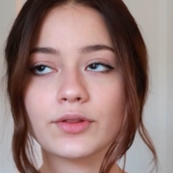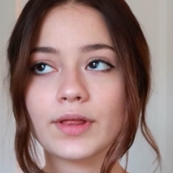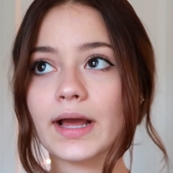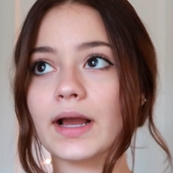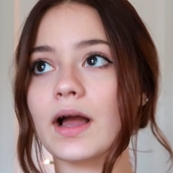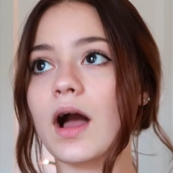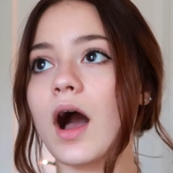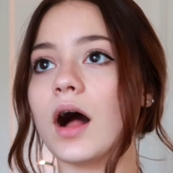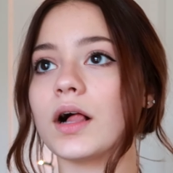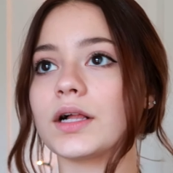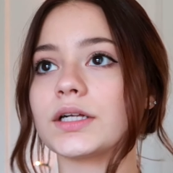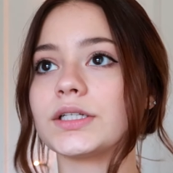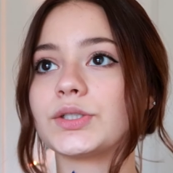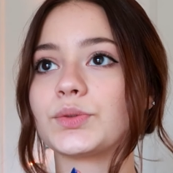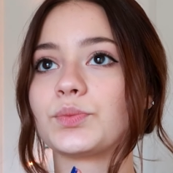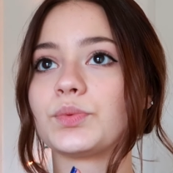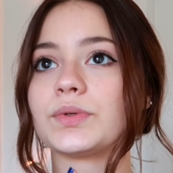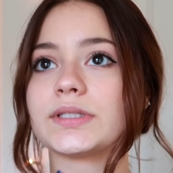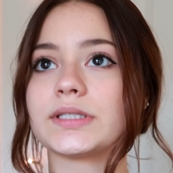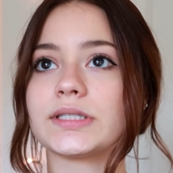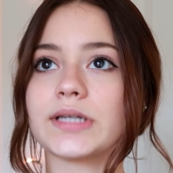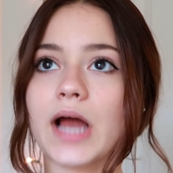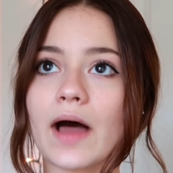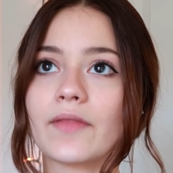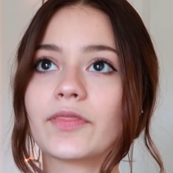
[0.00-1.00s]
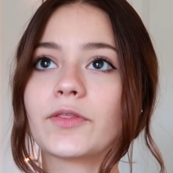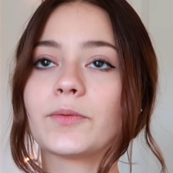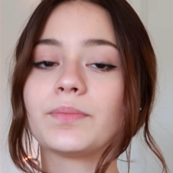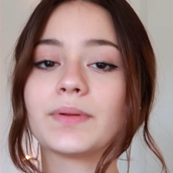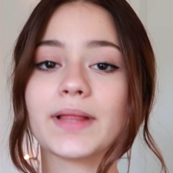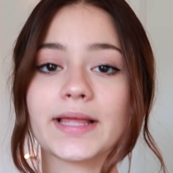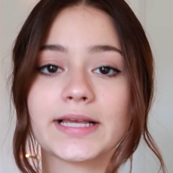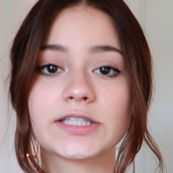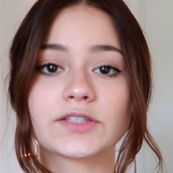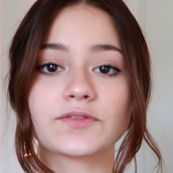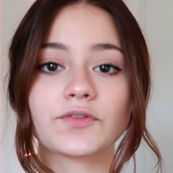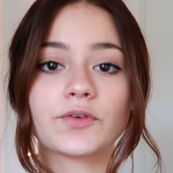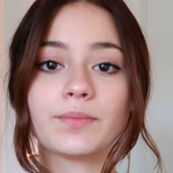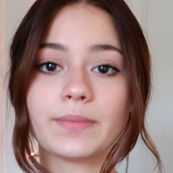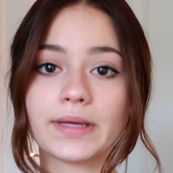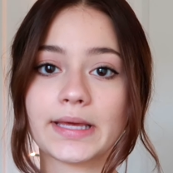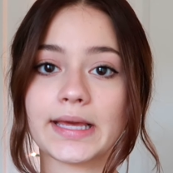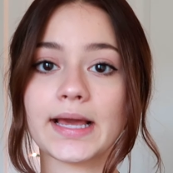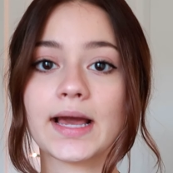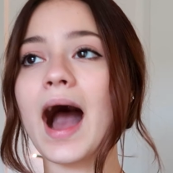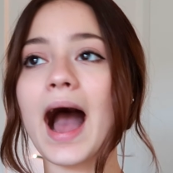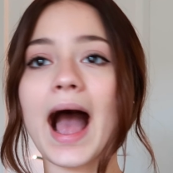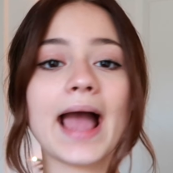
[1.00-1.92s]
that college was not the place for me.